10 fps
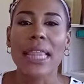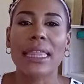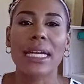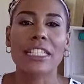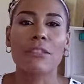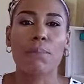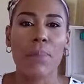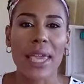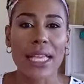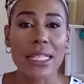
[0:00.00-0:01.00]
that is
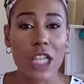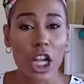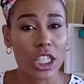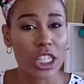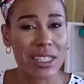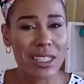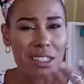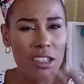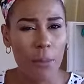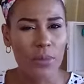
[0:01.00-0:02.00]
based on the
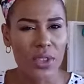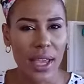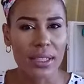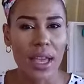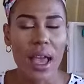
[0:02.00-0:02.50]
subject